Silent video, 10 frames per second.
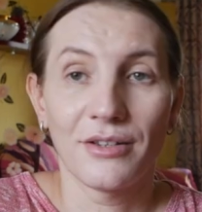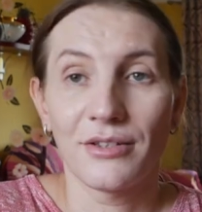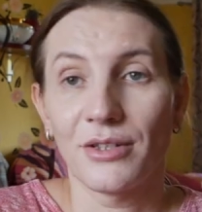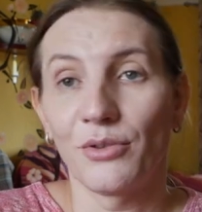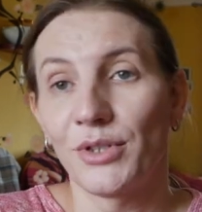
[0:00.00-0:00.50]

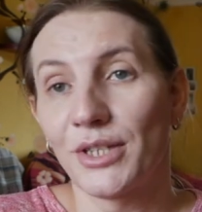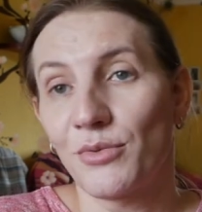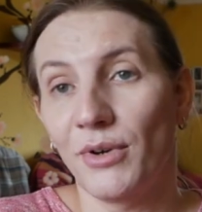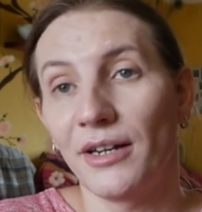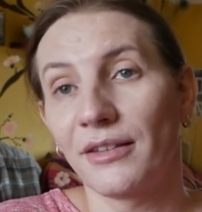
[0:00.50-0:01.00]
So
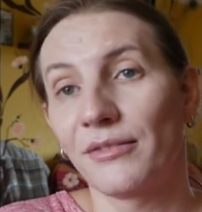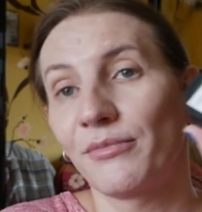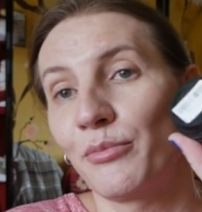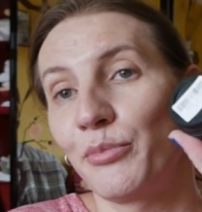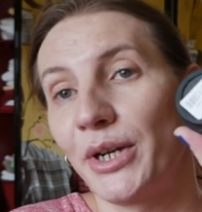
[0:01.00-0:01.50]
this one
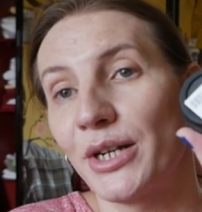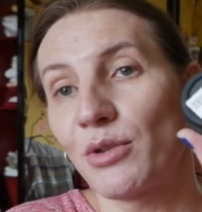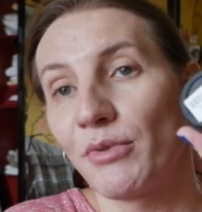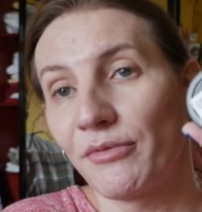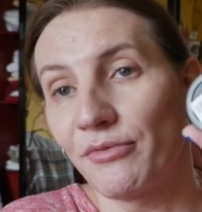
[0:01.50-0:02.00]

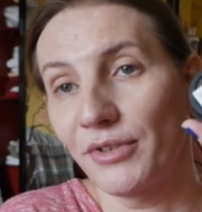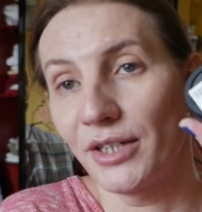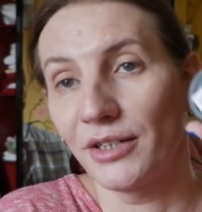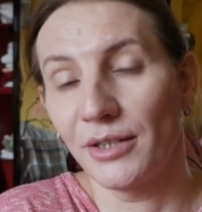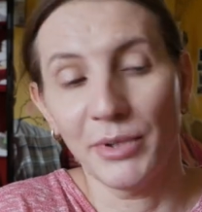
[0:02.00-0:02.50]
paired with
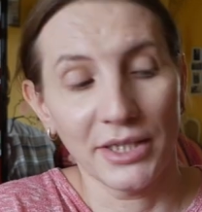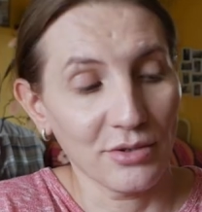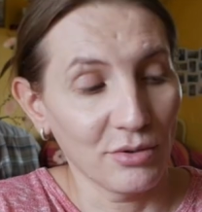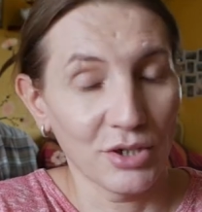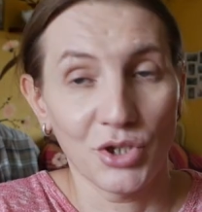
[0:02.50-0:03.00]
the
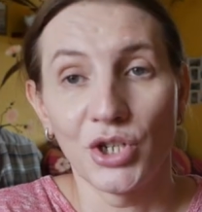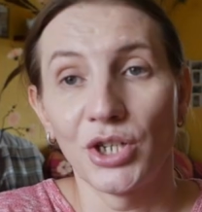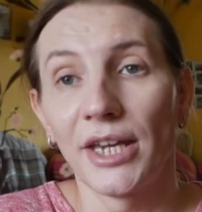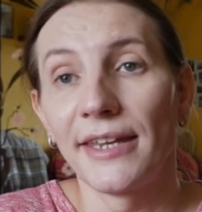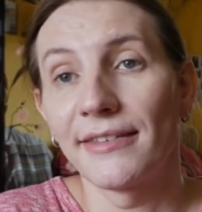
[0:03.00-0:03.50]
Panasonic
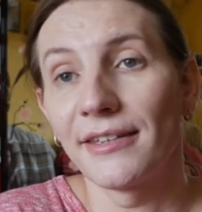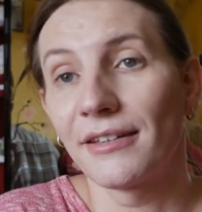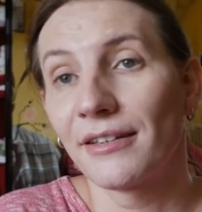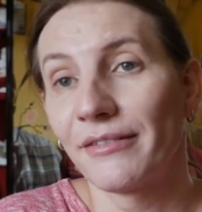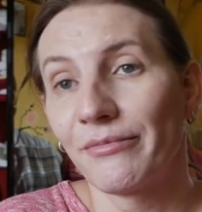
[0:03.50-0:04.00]

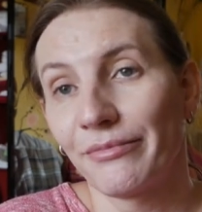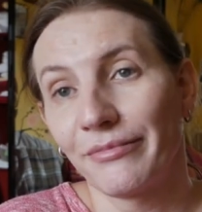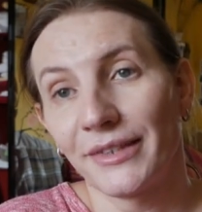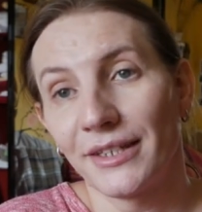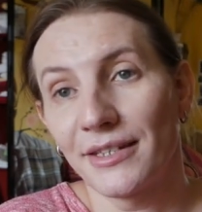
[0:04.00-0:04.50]
G80,
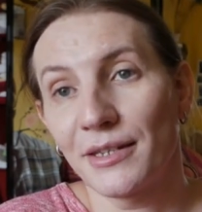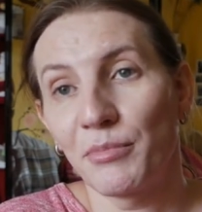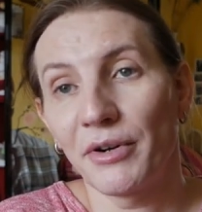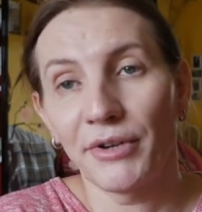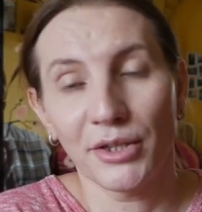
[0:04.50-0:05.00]
it's a
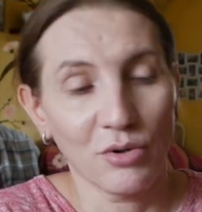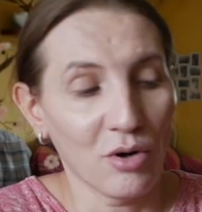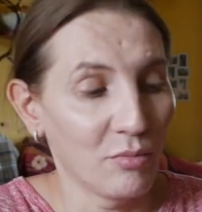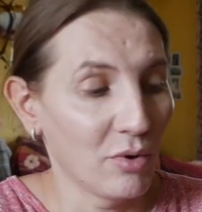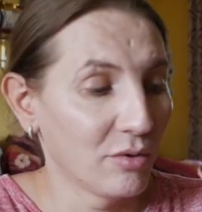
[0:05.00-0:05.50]
perfect
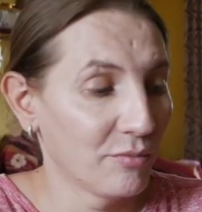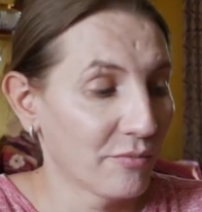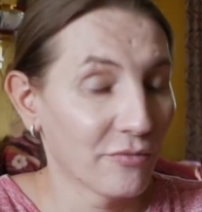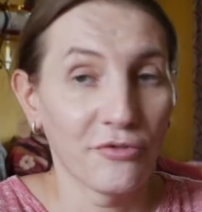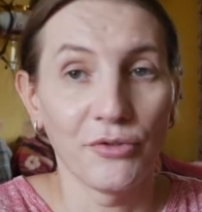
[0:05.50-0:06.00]
combo
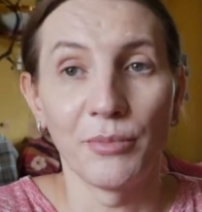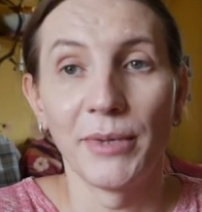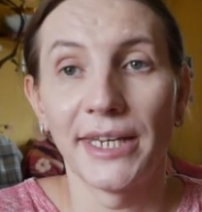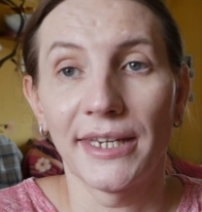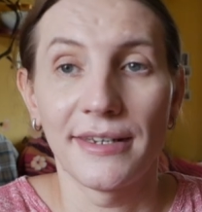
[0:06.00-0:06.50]
for
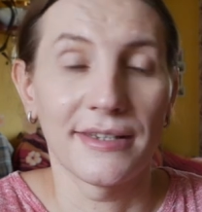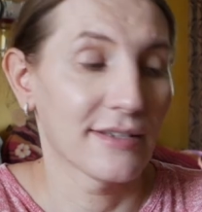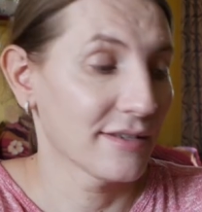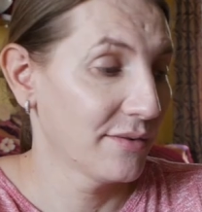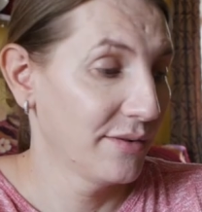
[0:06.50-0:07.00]
many cases.